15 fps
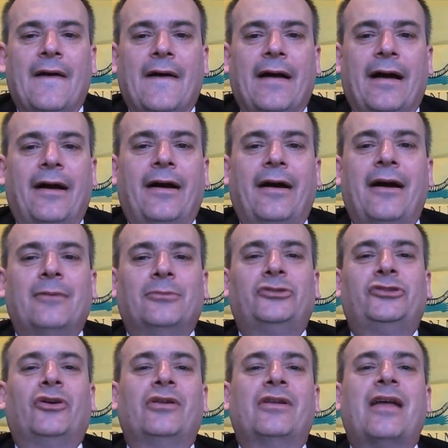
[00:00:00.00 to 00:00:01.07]
I'm
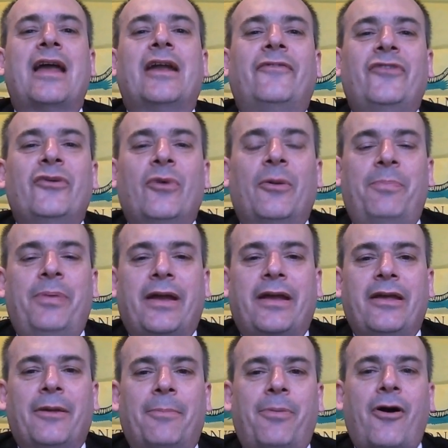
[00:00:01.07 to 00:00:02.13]
sure a lot of you will pick it
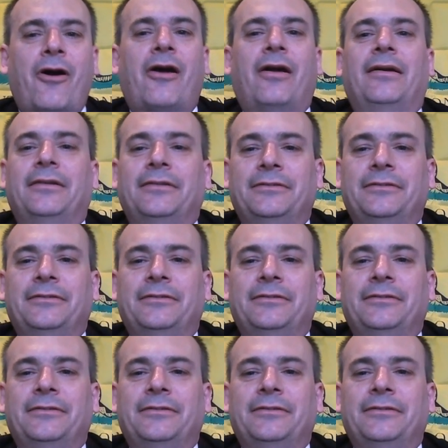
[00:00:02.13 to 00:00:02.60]
apart.